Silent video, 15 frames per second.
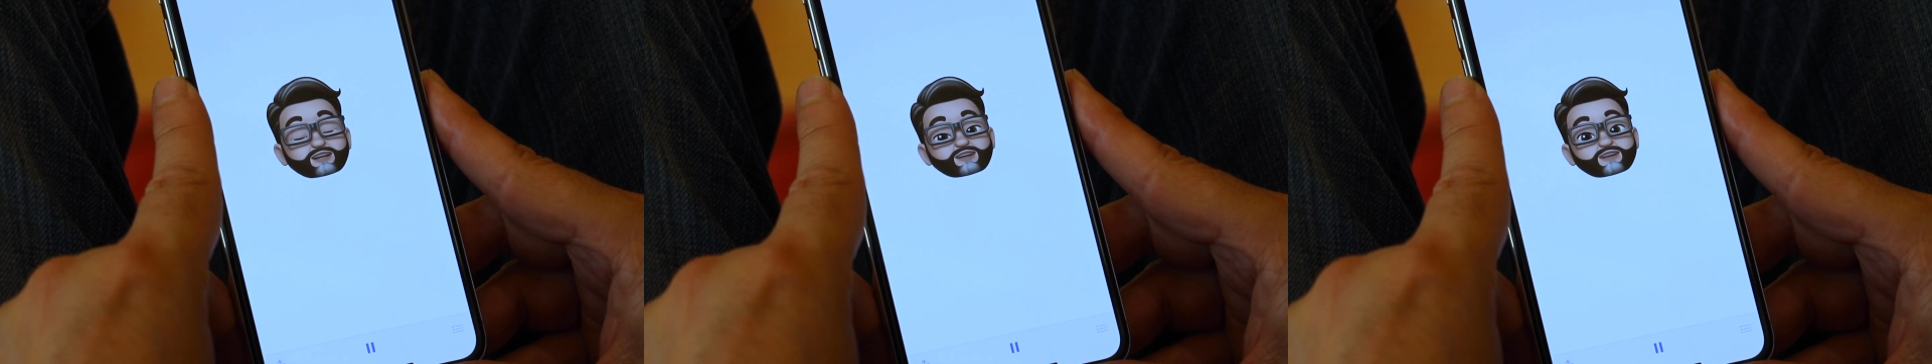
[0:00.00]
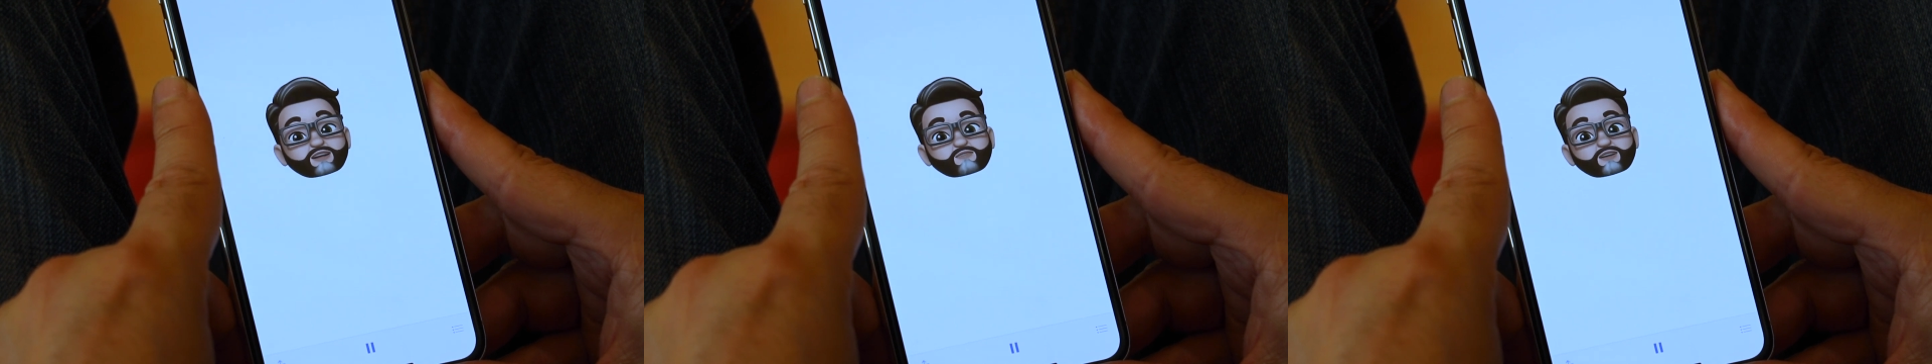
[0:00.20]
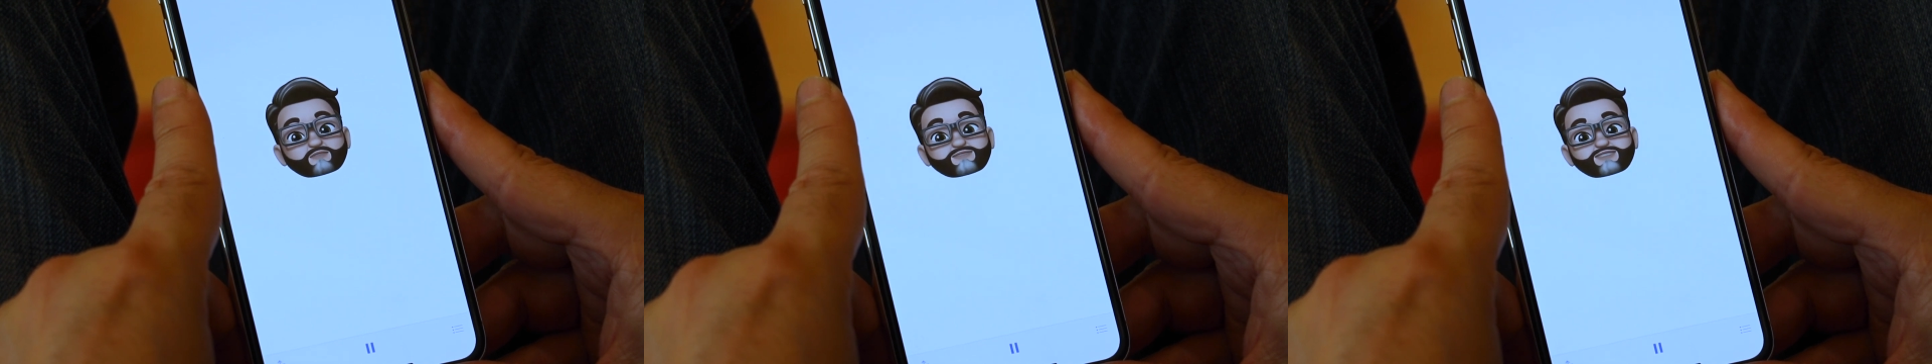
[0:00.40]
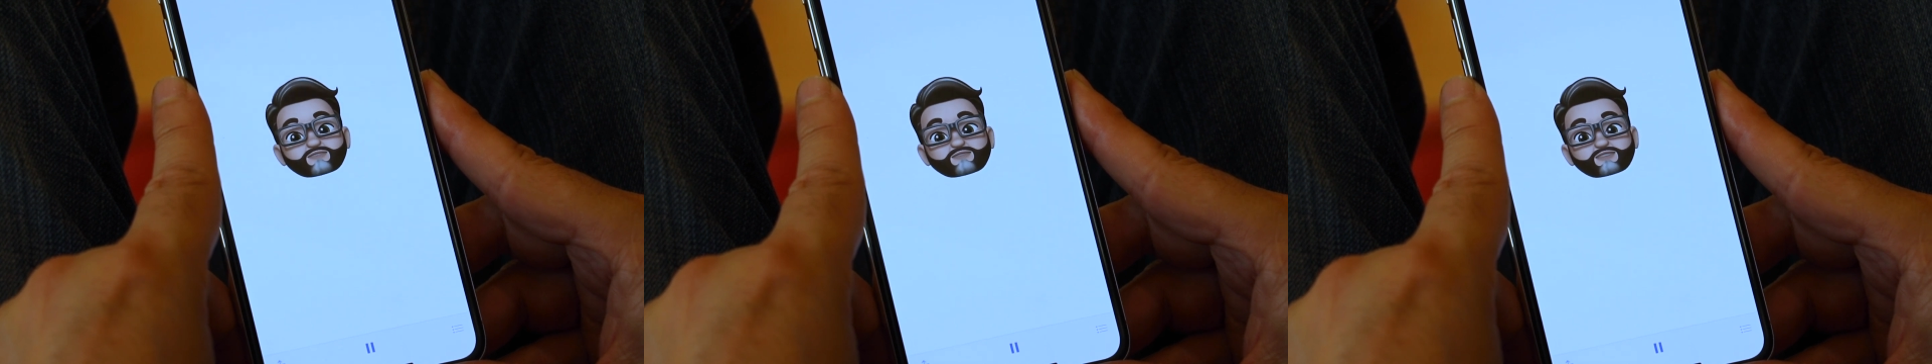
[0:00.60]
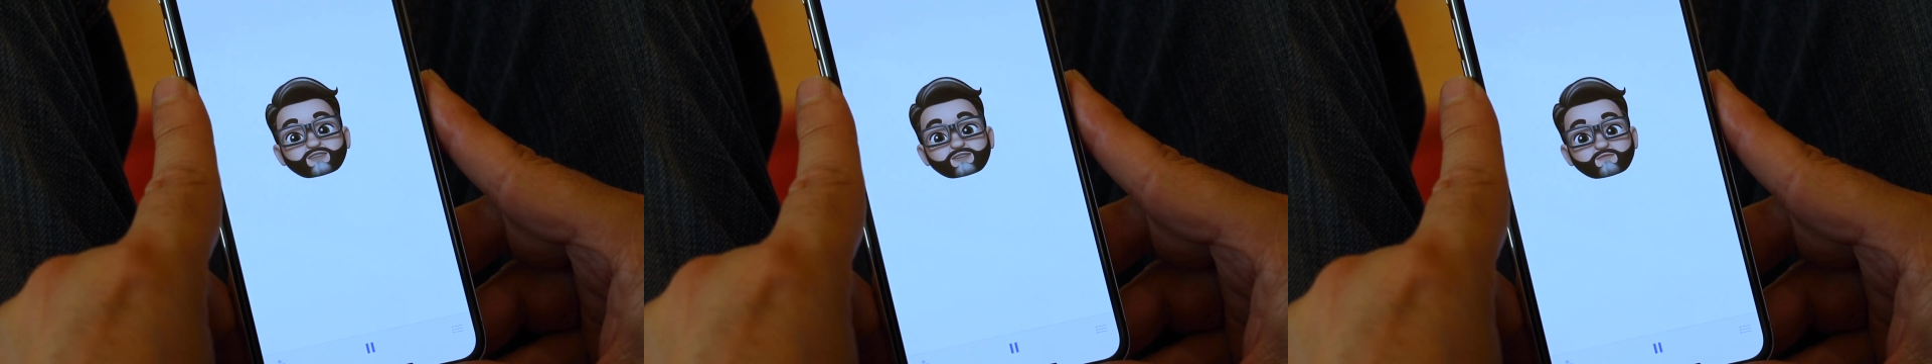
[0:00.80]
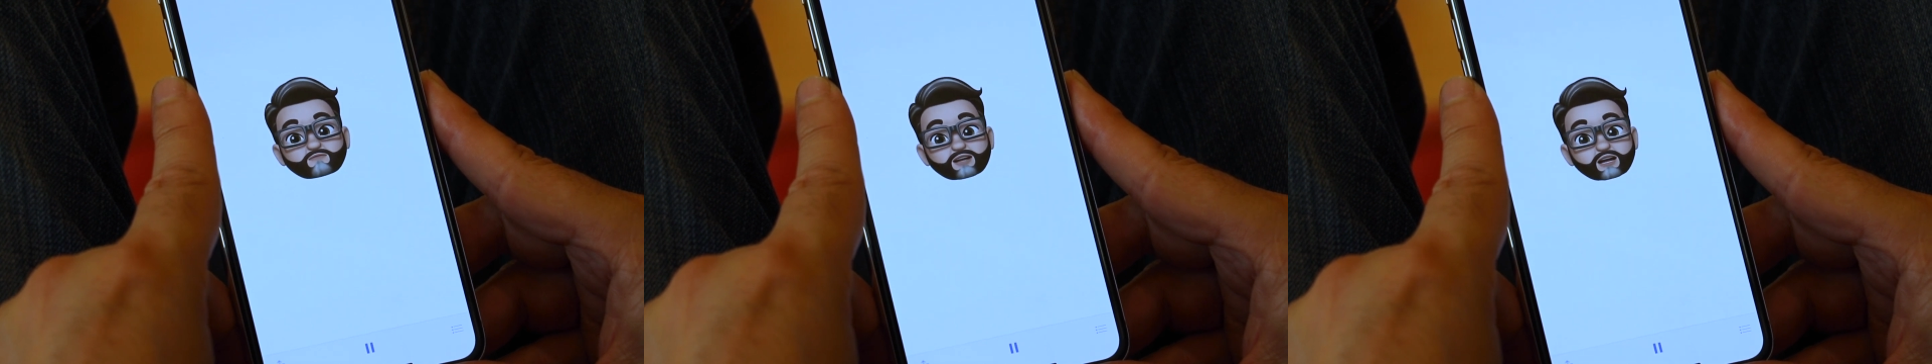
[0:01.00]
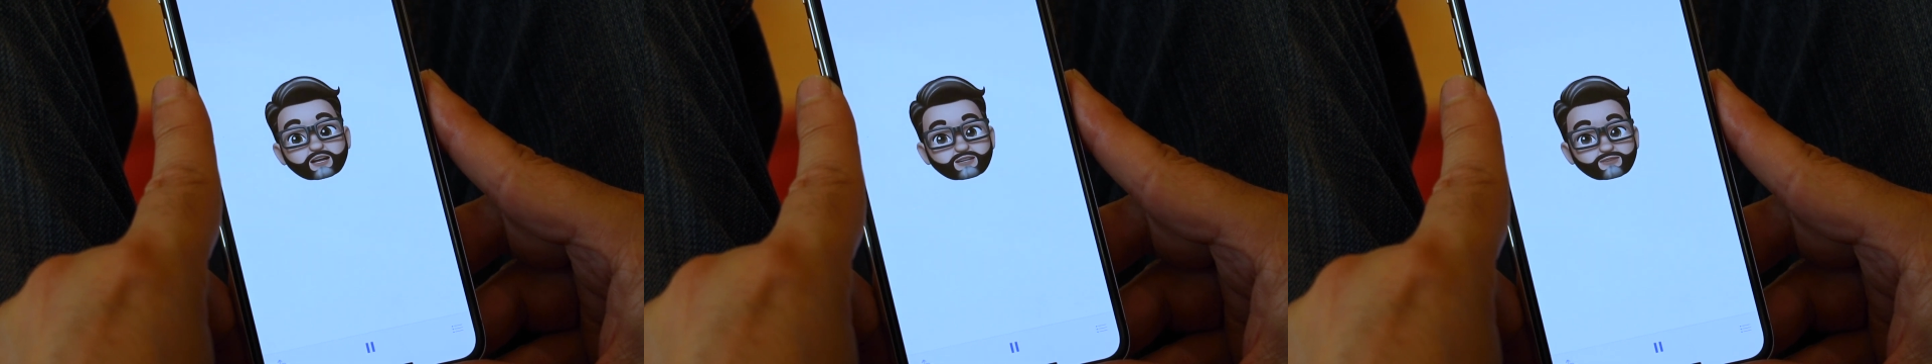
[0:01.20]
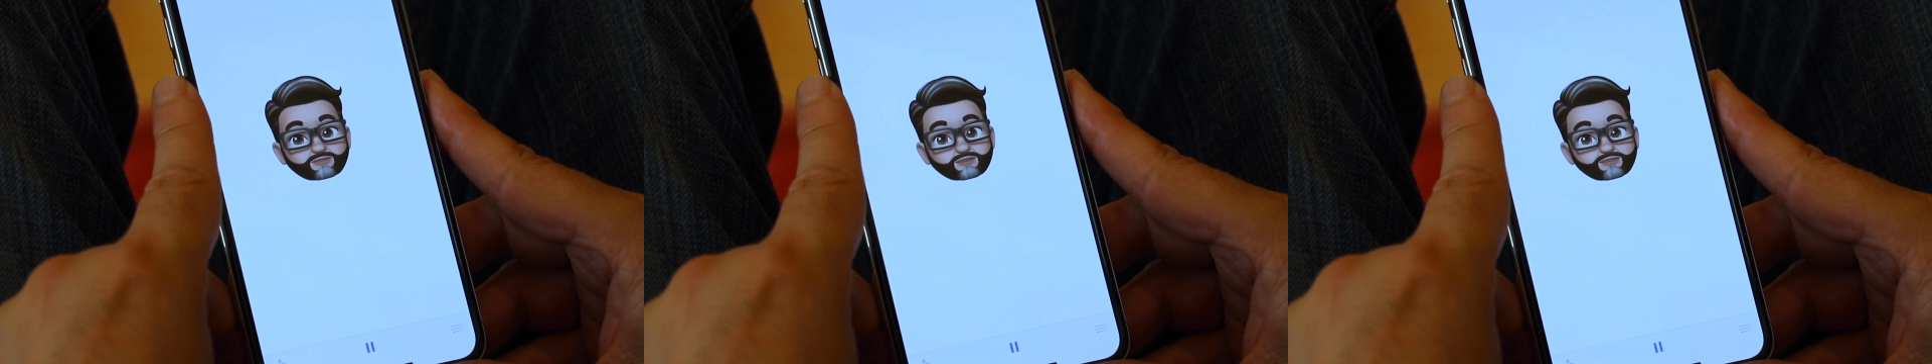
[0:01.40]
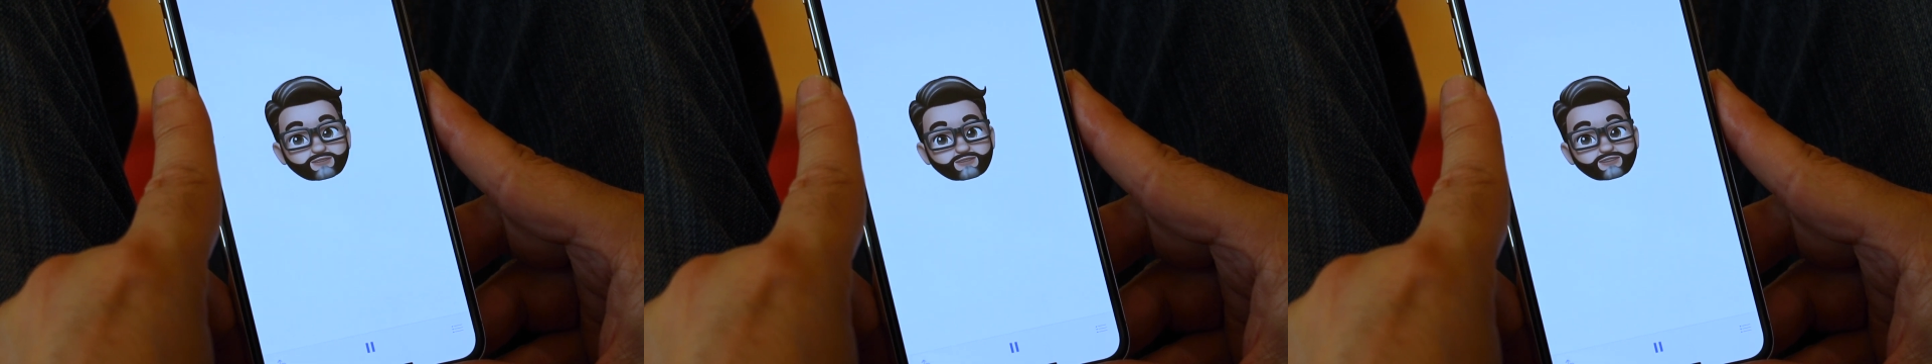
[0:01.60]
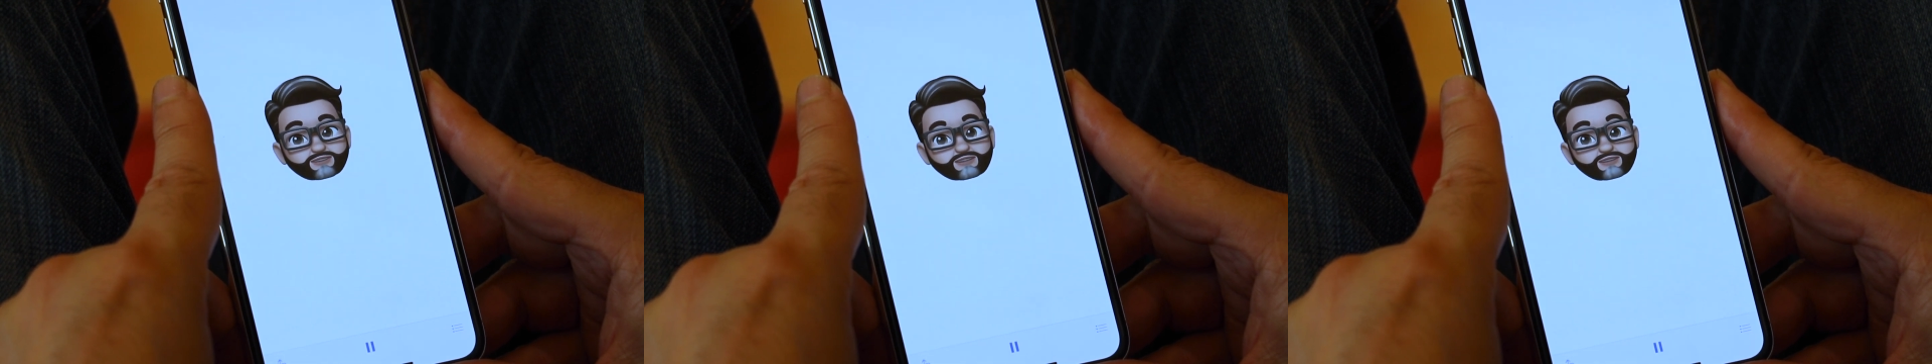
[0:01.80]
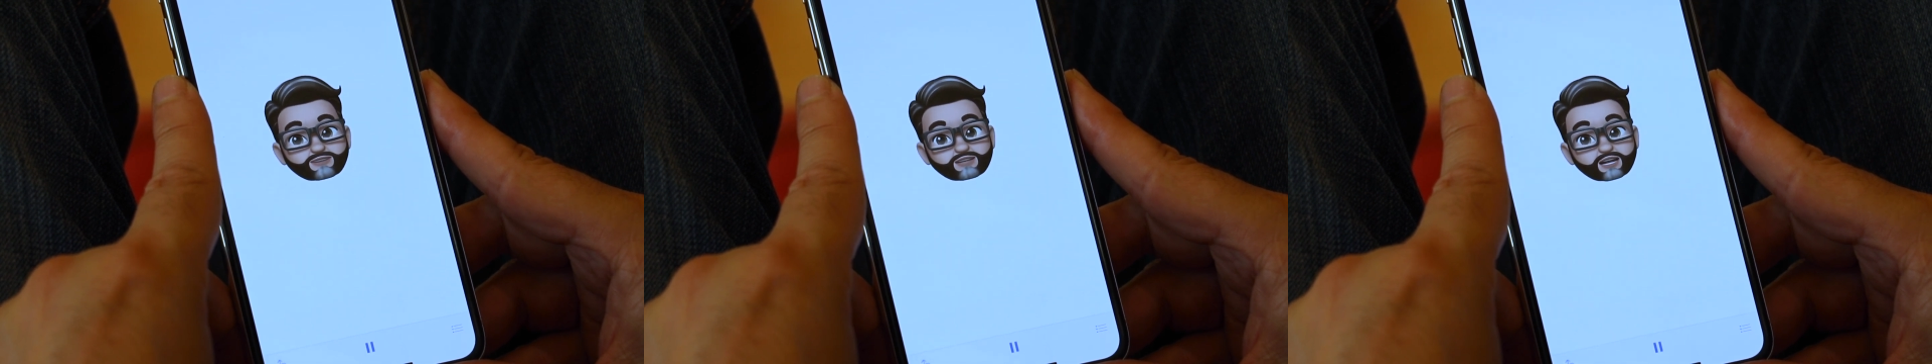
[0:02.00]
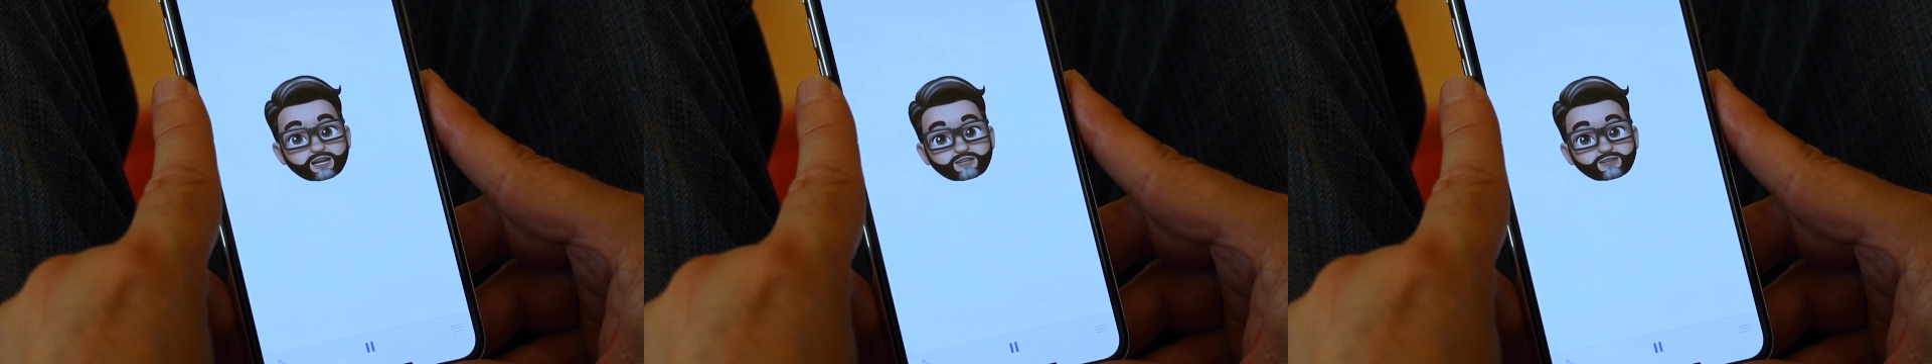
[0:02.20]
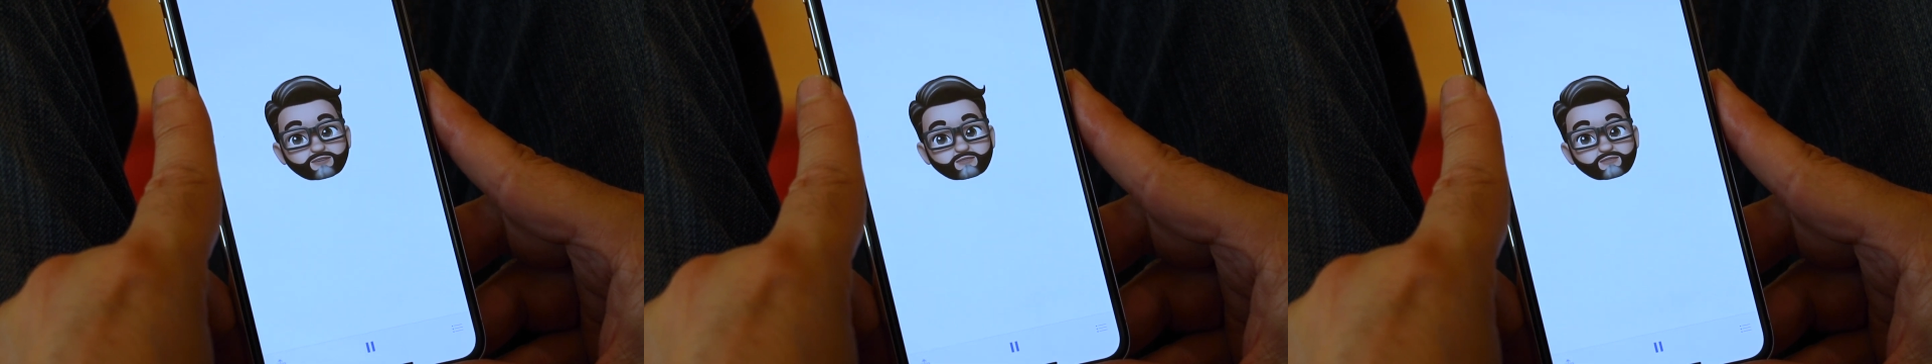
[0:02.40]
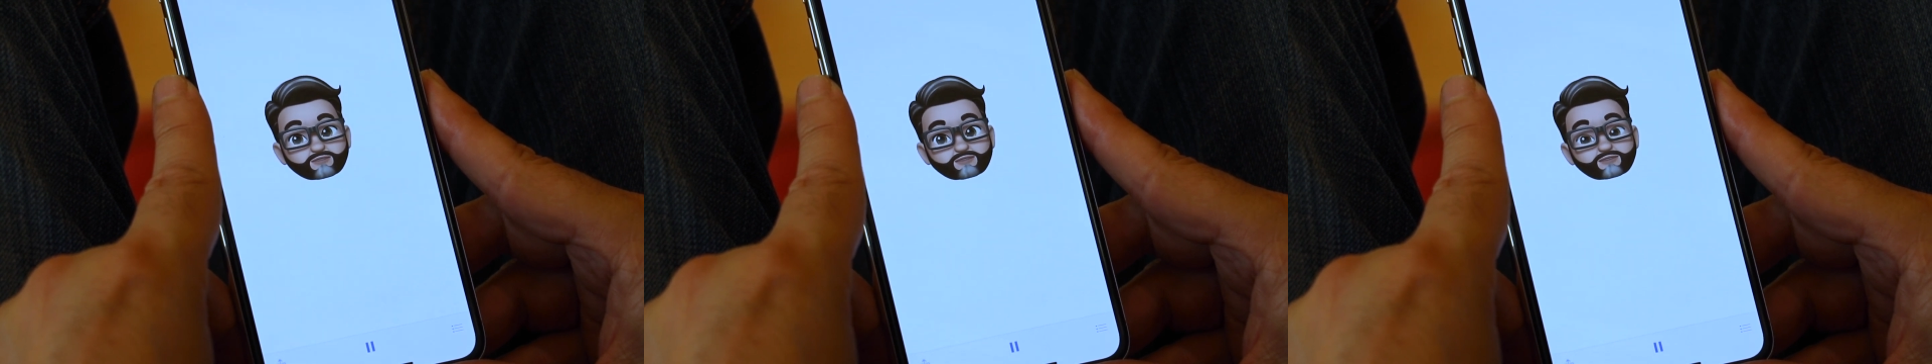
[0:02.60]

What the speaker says: and now have 17 bodybuilders staring at you.